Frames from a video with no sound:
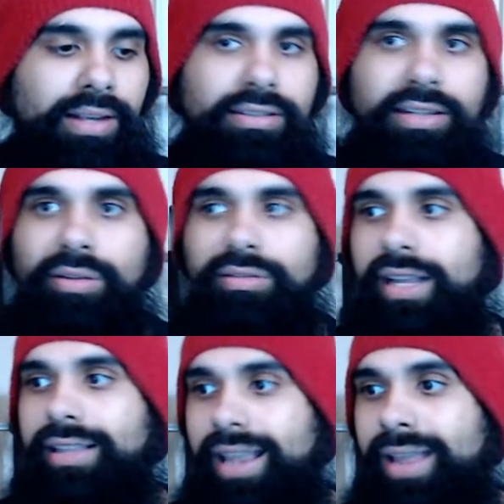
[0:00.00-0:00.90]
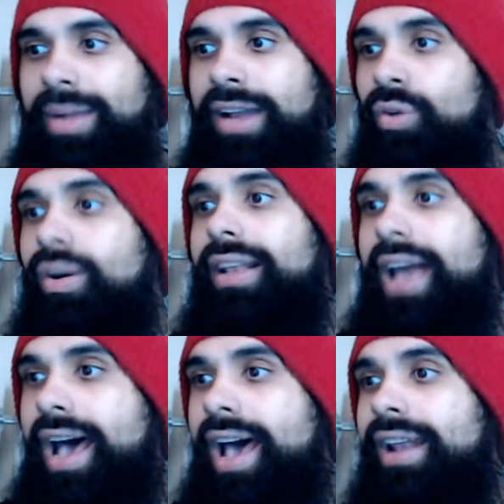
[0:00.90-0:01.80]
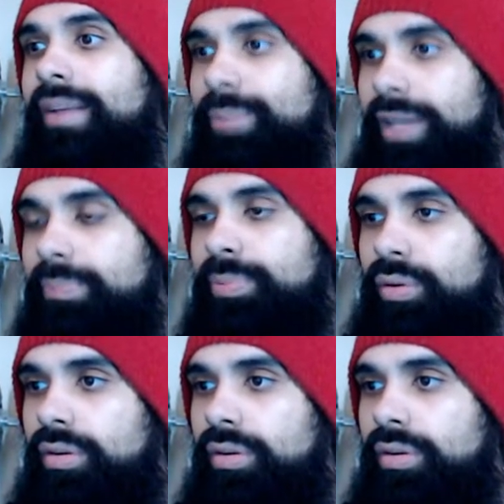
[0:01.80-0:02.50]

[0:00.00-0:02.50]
and I was like, damn, I know a lot of people.